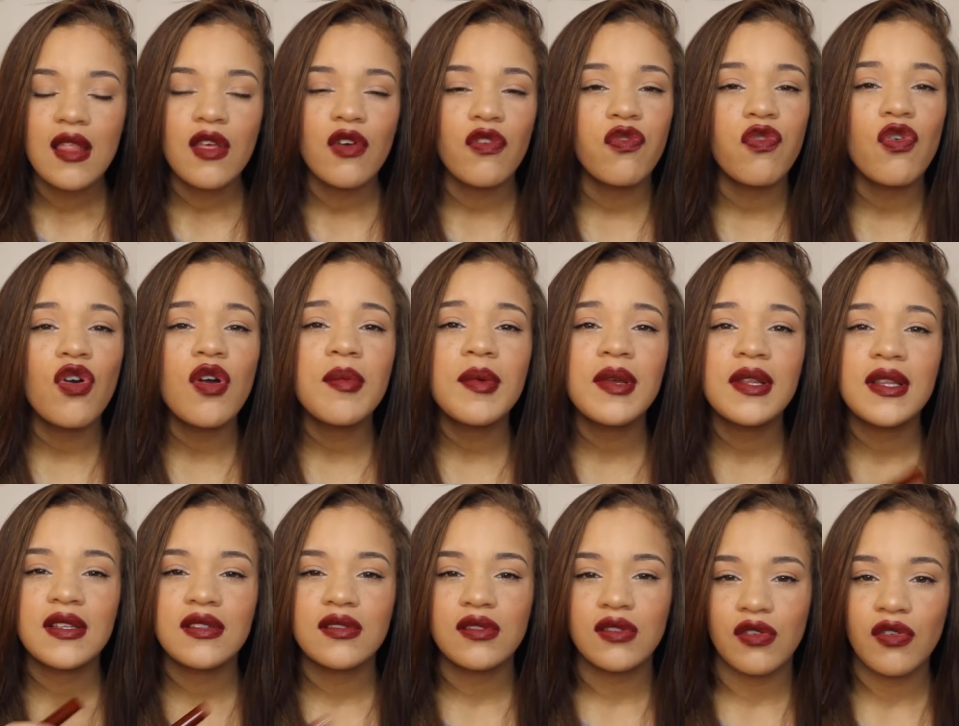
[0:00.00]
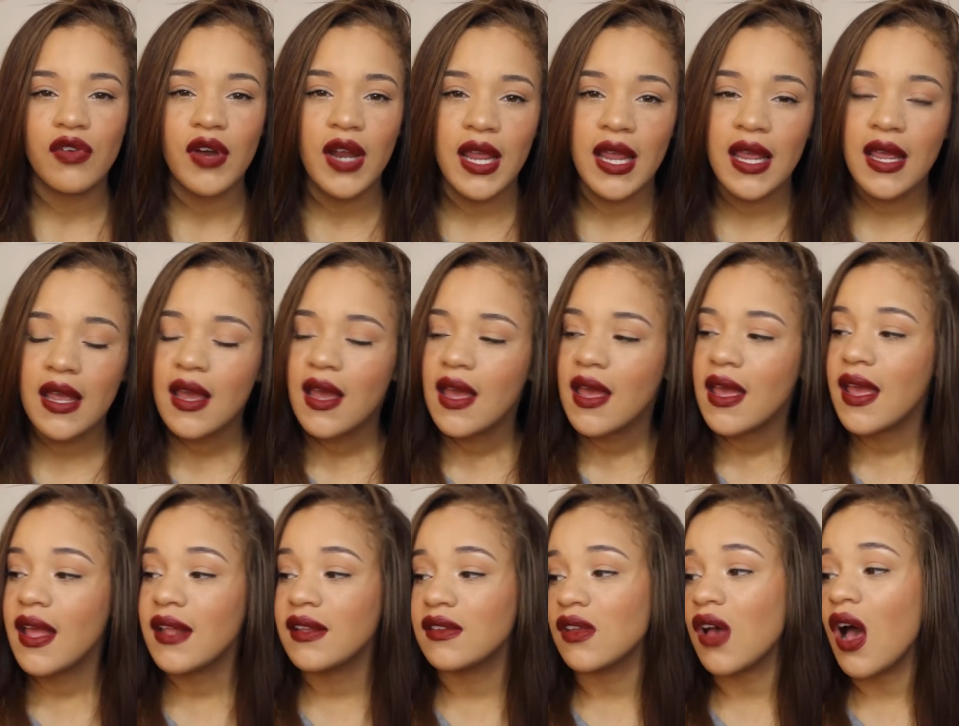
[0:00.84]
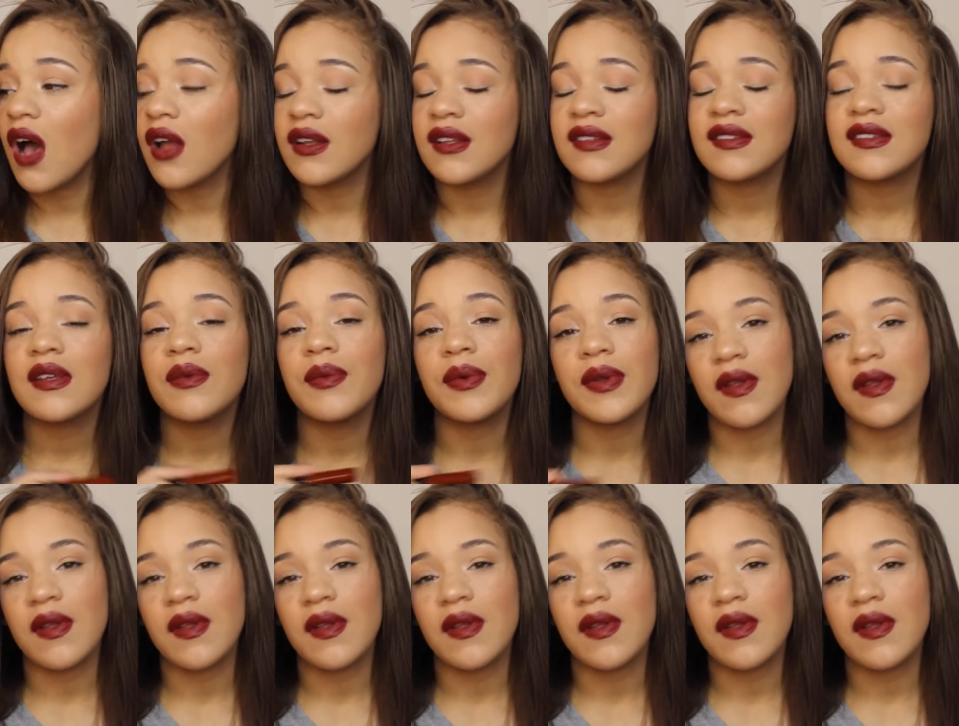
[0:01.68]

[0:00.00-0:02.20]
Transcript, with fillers: The formula is great. It's honestly